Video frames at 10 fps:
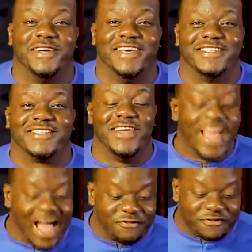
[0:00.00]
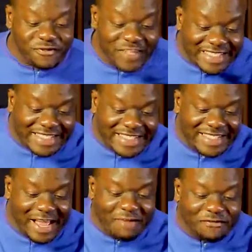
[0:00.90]
Praise God. I'm
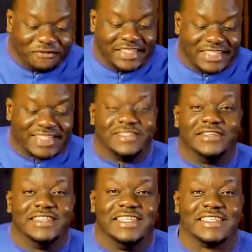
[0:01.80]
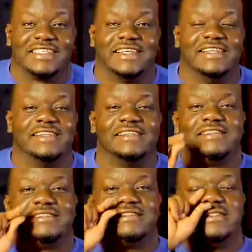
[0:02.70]
feasting. I'm feasting on this thing.
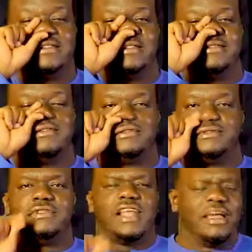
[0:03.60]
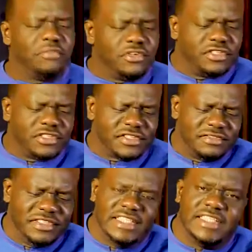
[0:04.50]
I'm not just
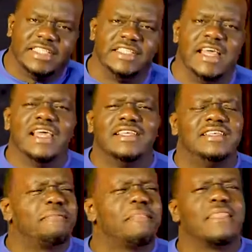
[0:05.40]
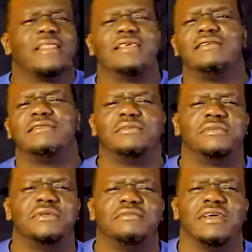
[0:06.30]
reading it. See,
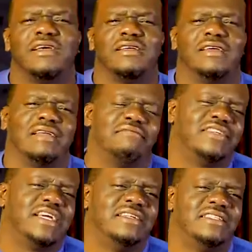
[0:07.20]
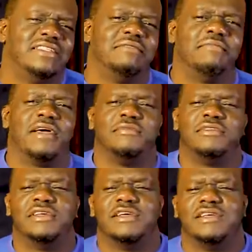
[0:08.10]
I tried reading the
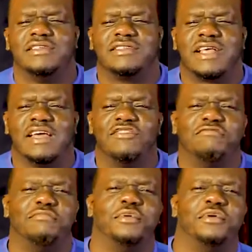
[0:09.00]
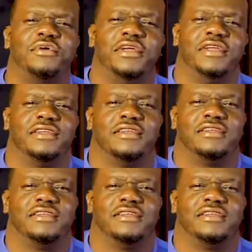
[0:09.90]
Bible. It's kind of boring.